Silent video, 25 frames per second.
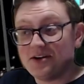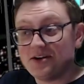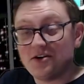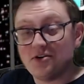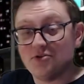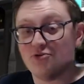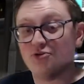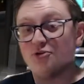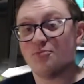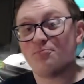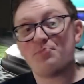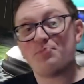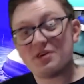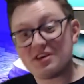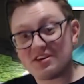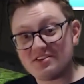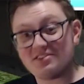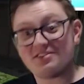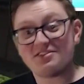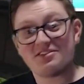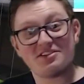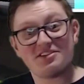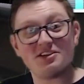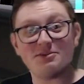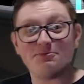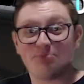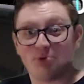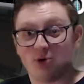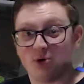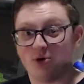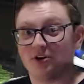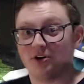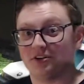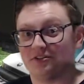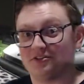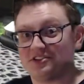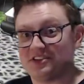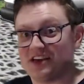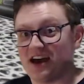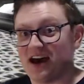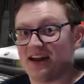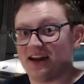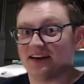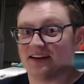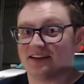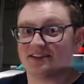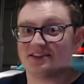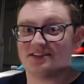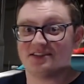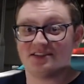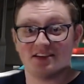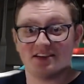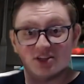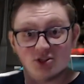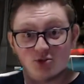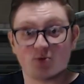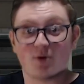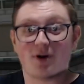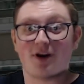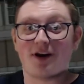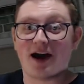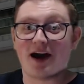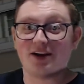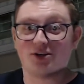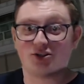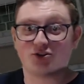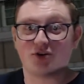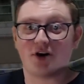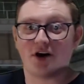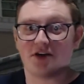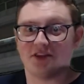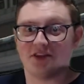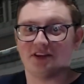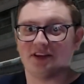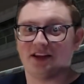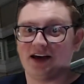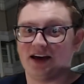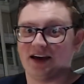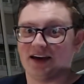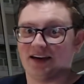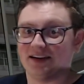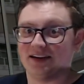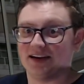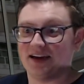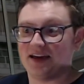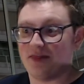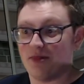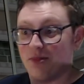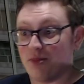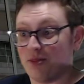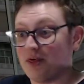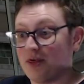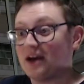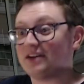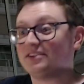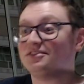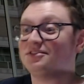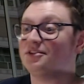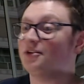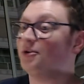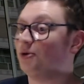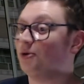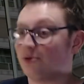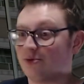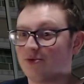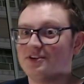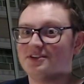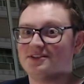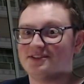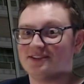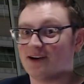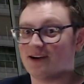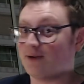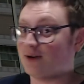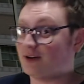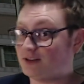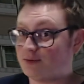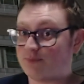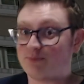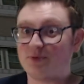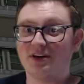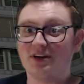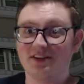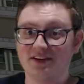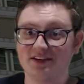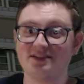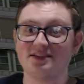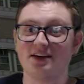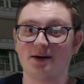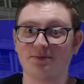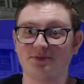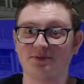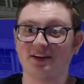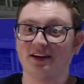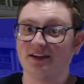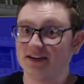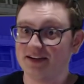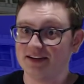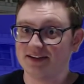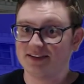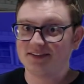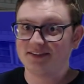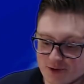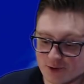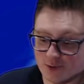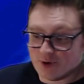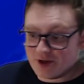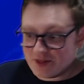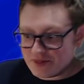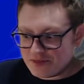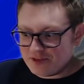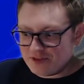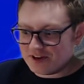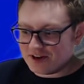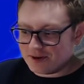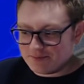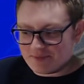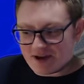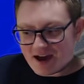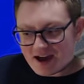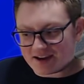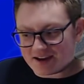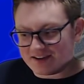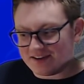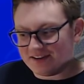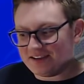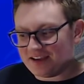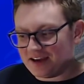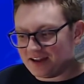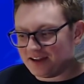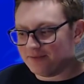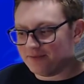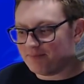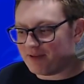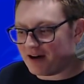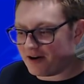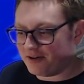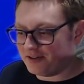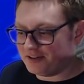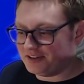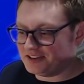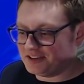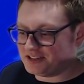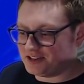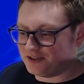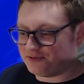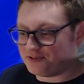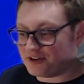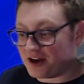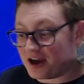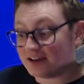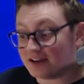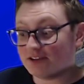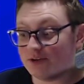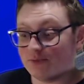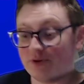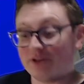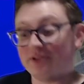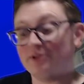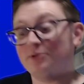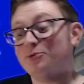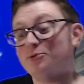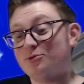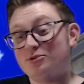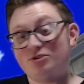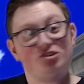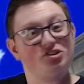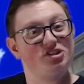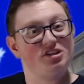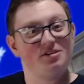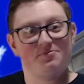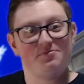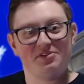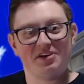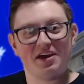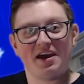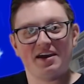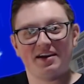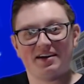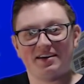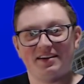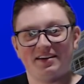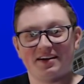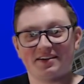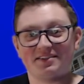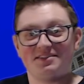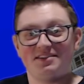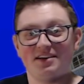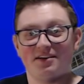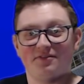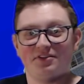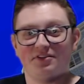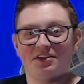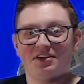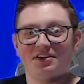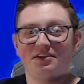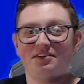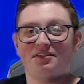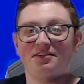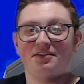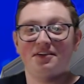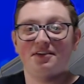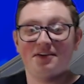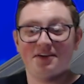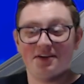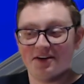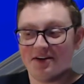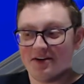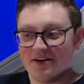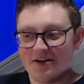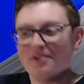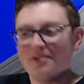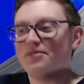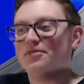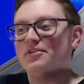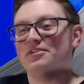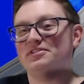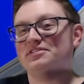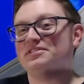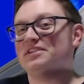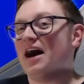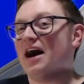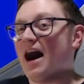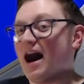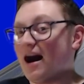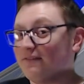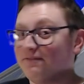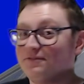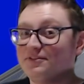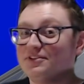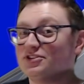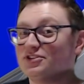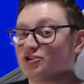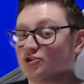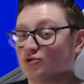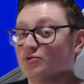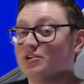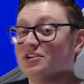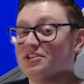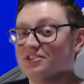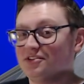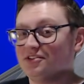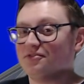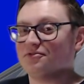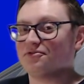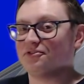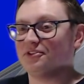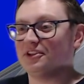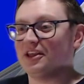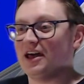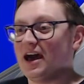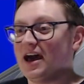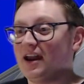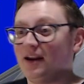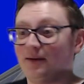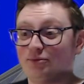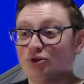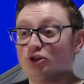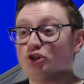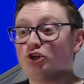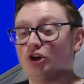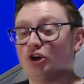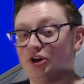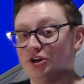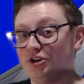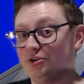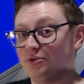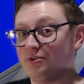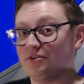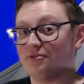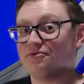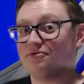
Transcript: the PC port of Sadix is where I draw the line, and that's the whole reason I wanted to bring this up today. The one thing I'm not gonna yell about is the fact that we lose GBA connectivity. There's an obvious reason for that, I'm sure you can